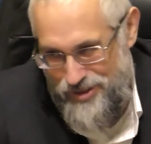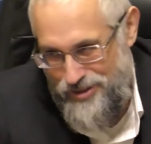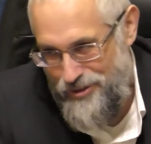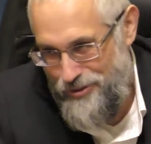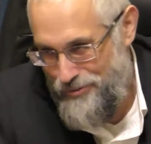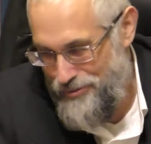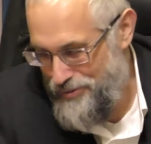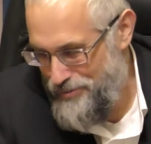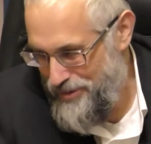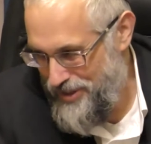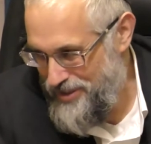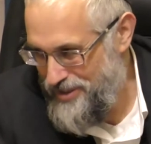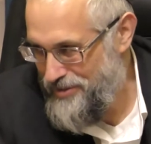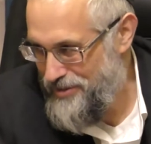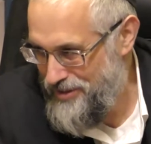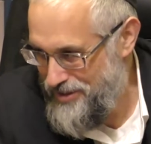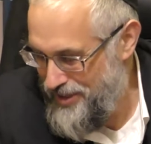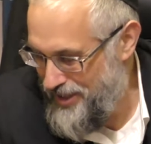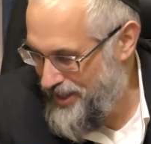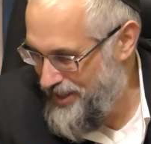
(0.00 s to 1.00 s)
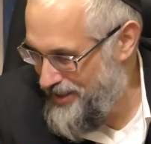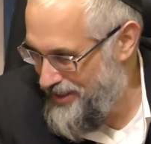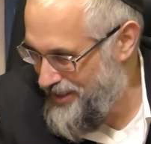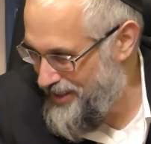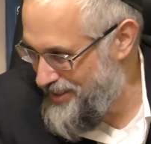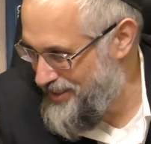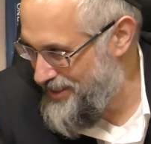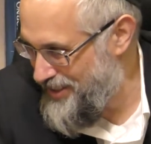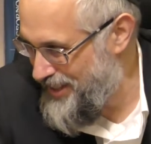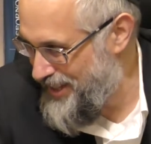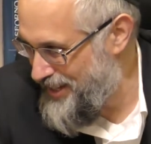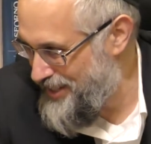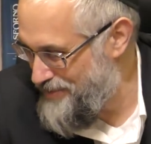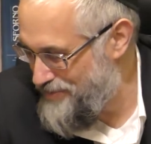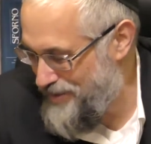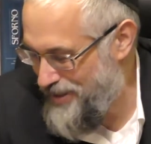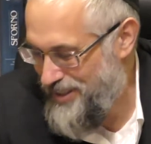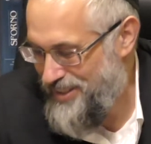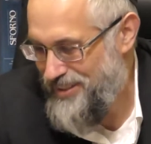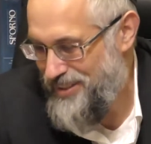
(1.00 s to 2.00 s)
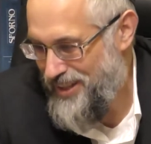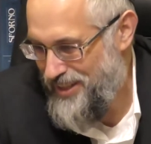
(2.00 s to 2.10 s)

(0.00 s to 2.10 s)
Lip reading: So human beings are also like lions in that respect,